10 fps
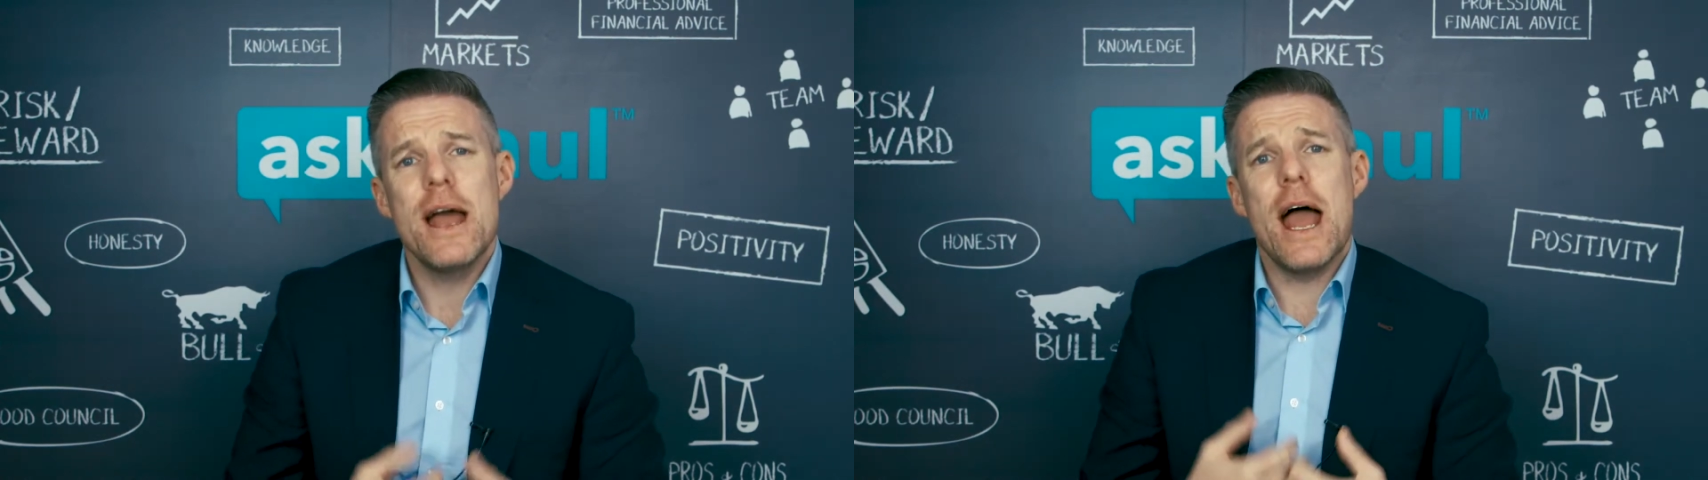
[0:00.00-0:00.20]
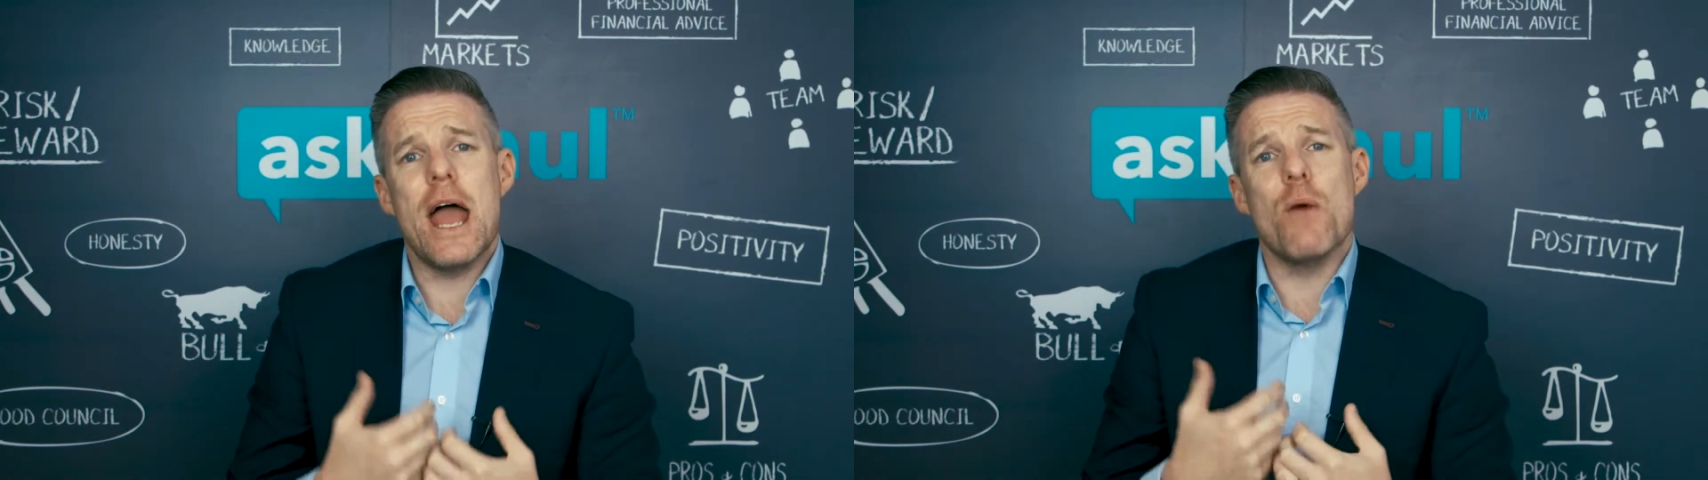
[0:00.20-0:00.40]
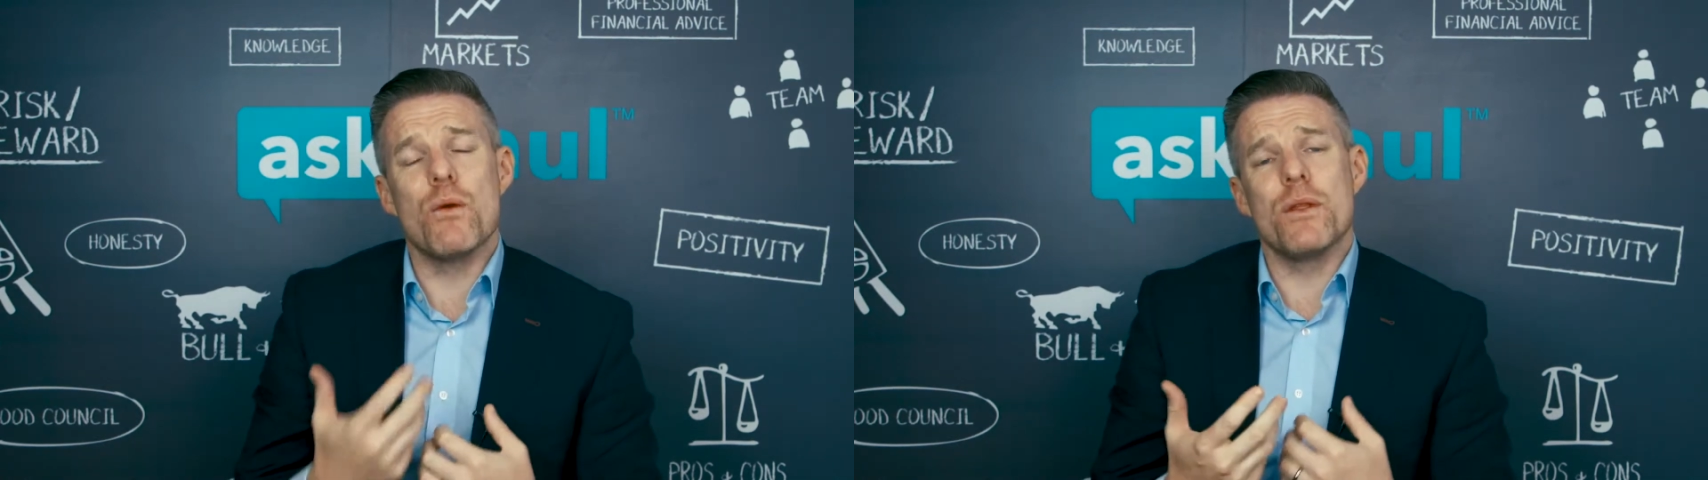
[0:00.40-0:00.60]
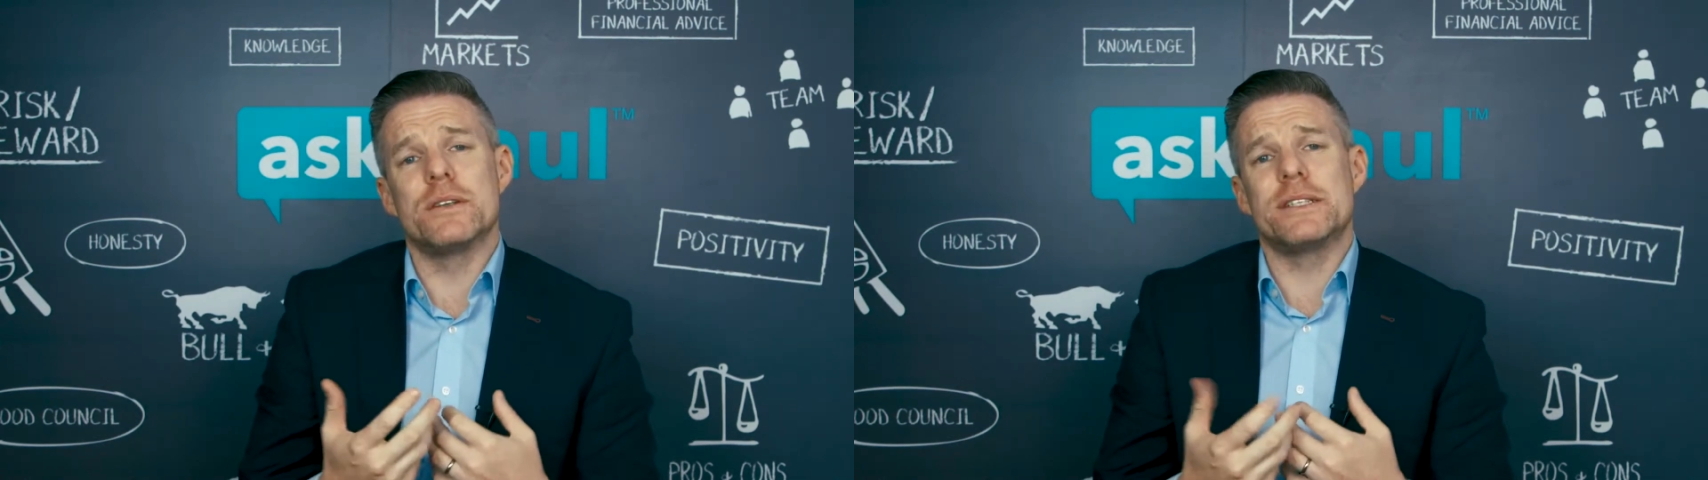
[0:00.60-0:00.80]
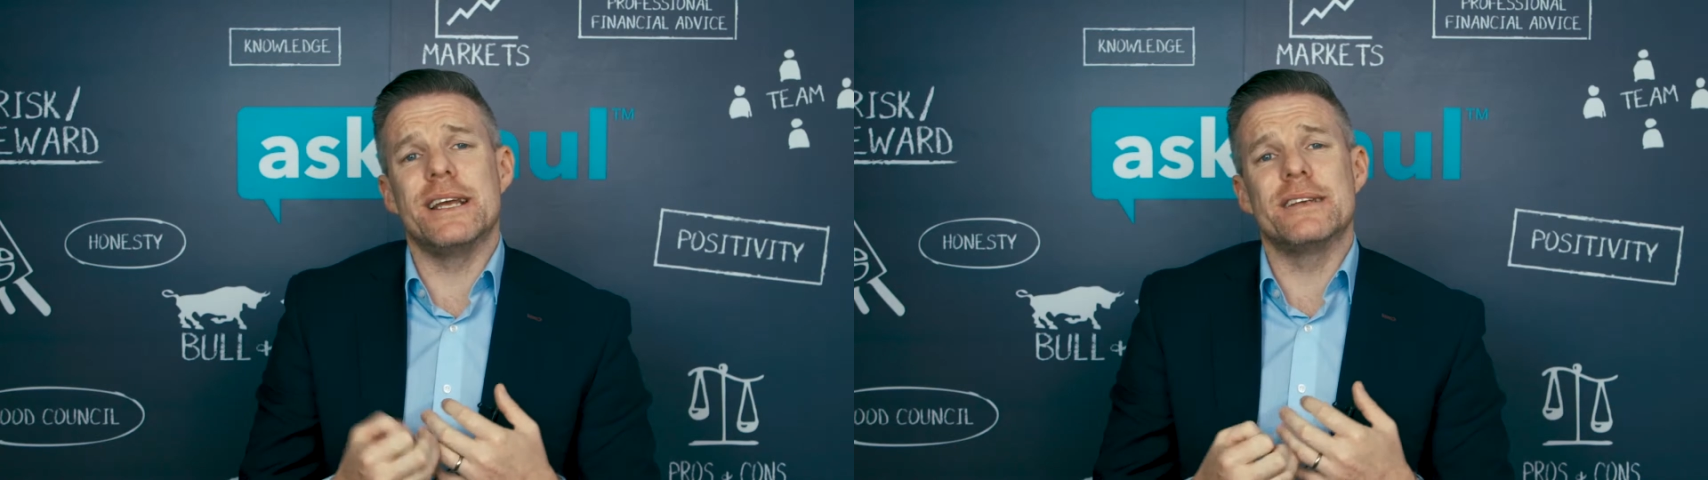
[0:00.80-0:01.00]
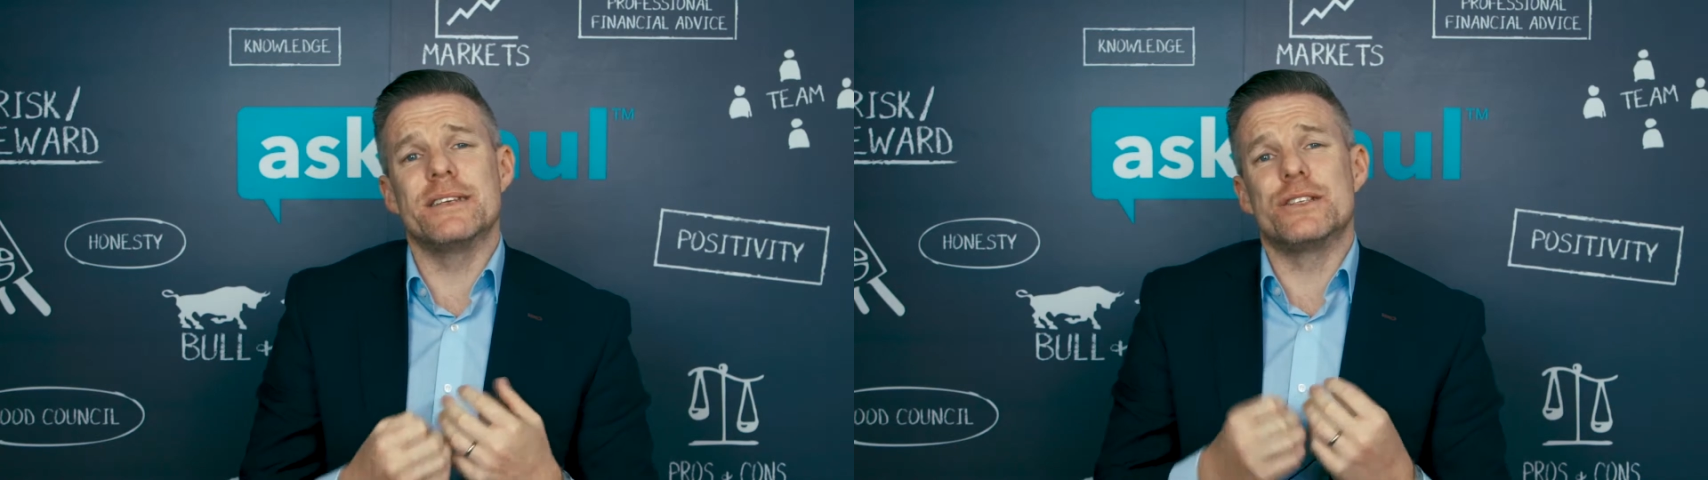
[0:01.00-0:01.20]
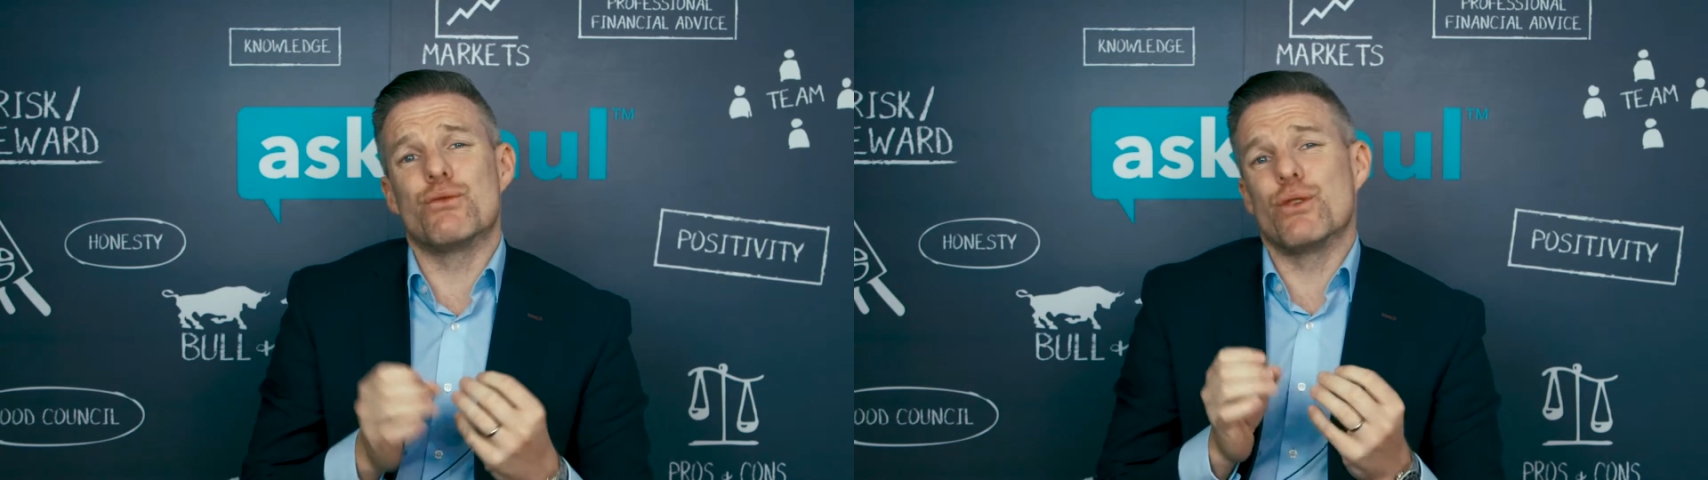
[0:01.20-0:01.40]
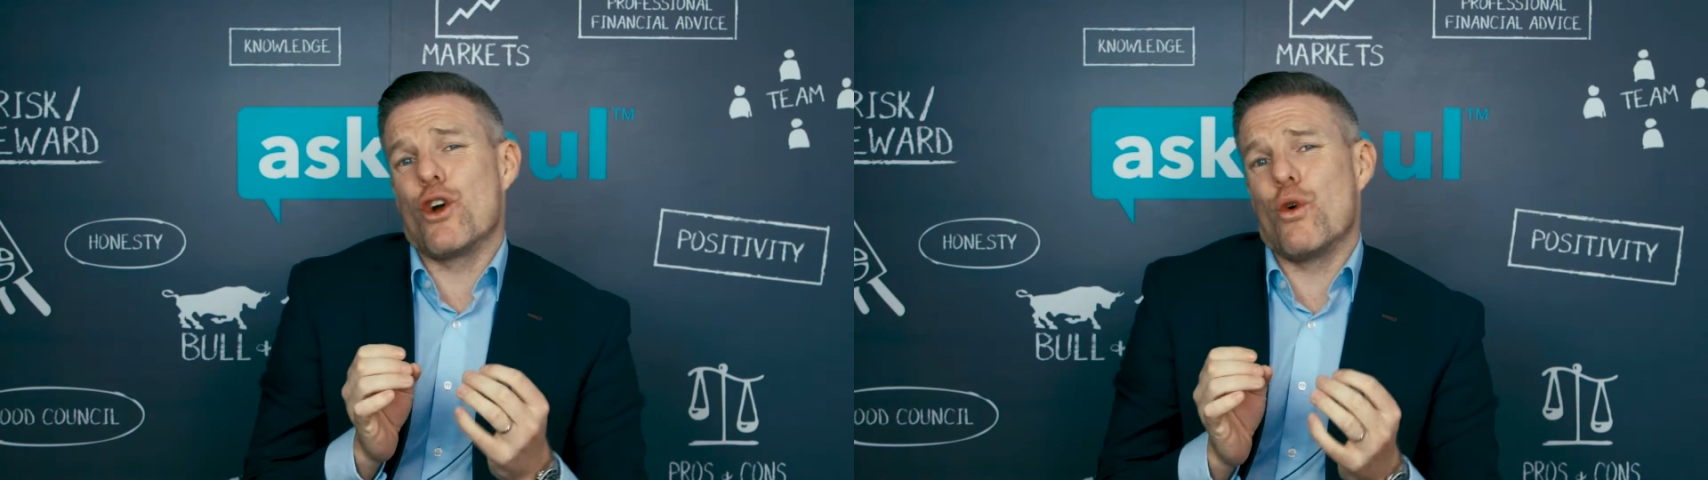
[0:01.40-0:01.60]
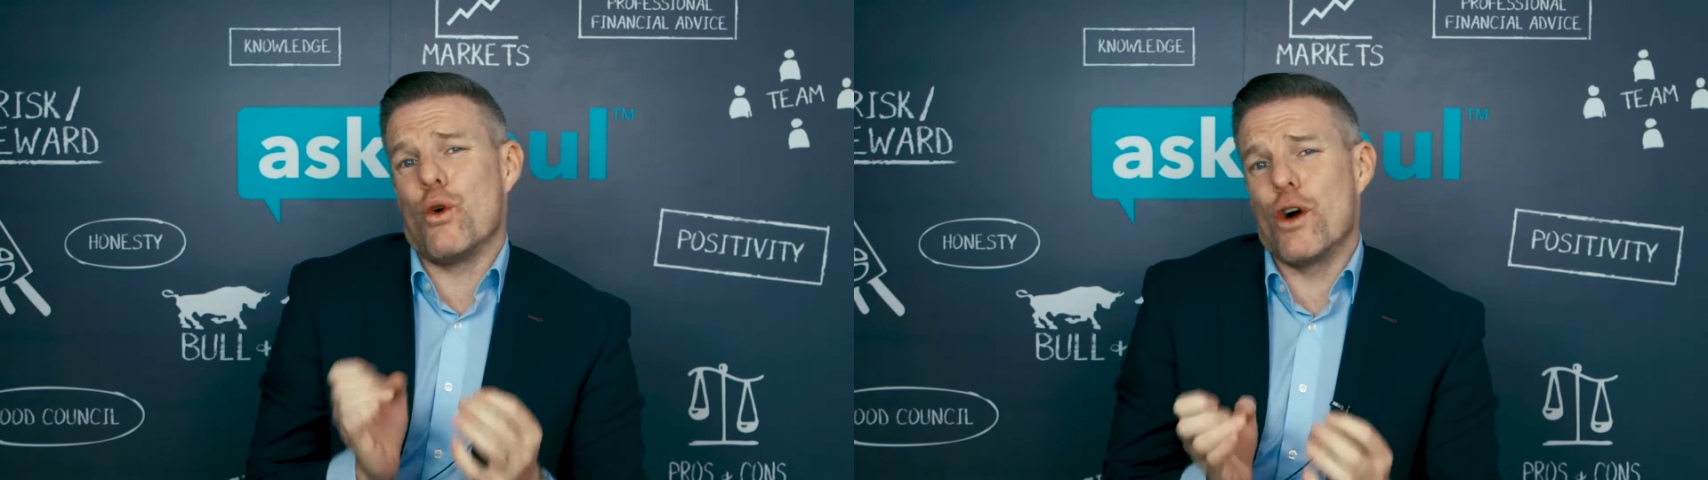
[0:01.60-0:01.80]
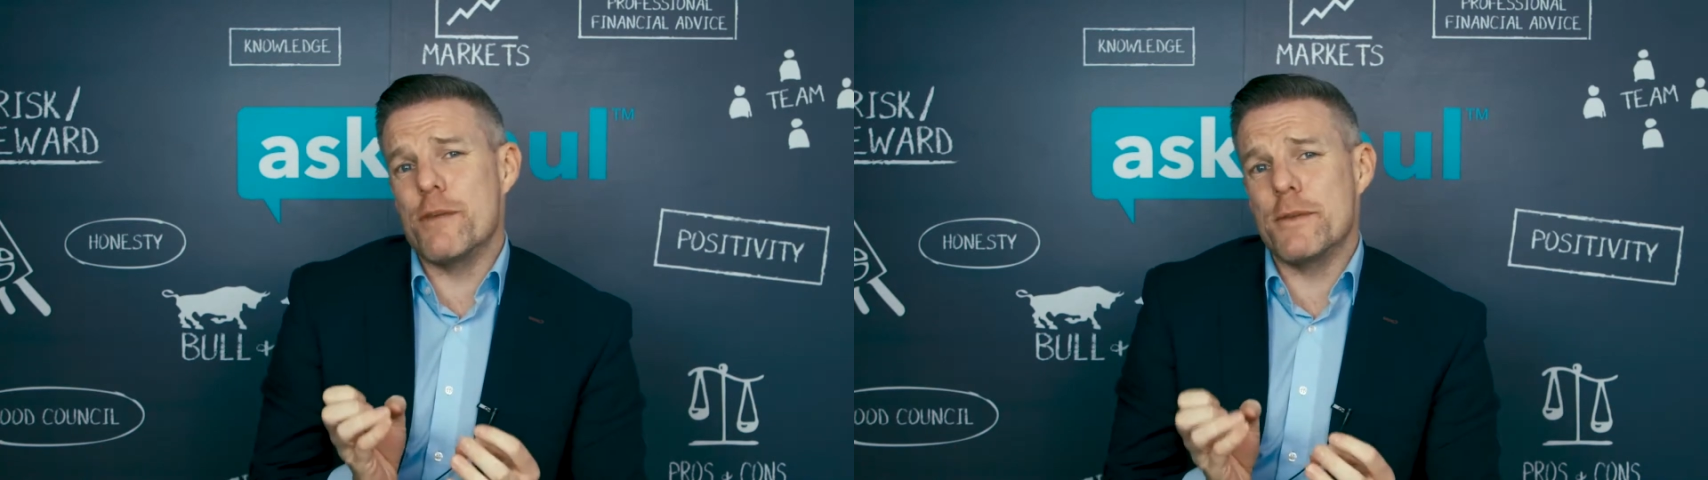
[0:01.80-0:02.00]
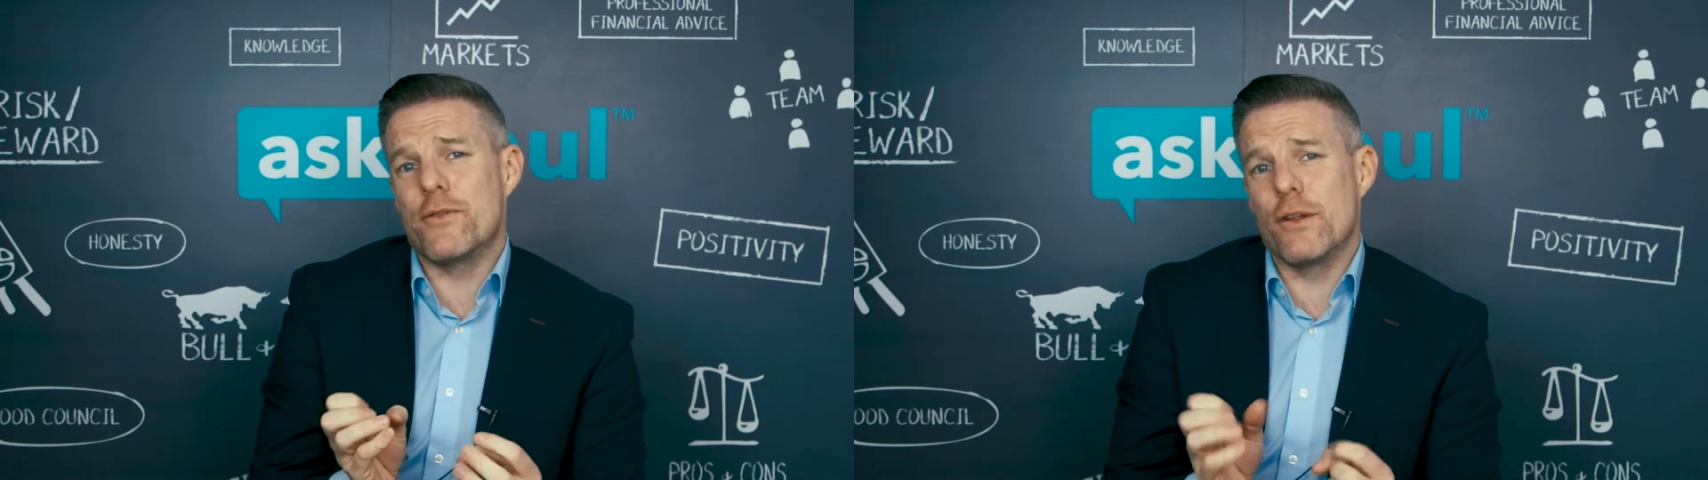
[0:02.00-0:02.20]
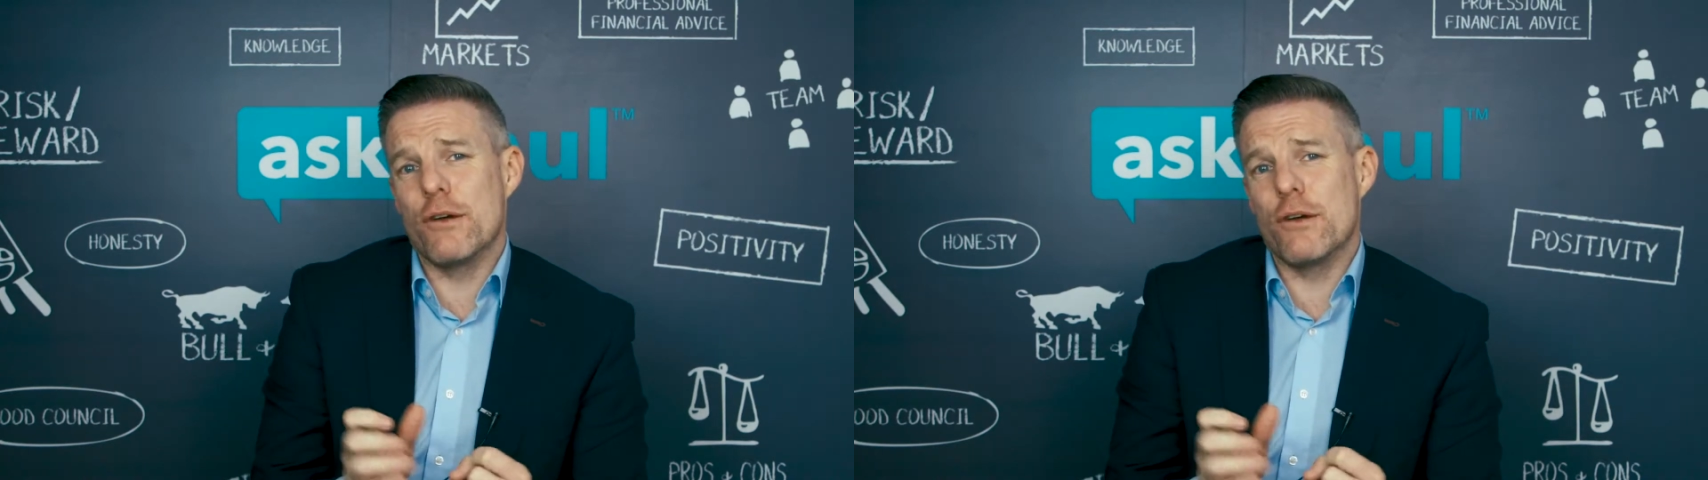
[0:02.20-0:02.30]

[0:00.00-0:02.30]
One of those things is the requirement for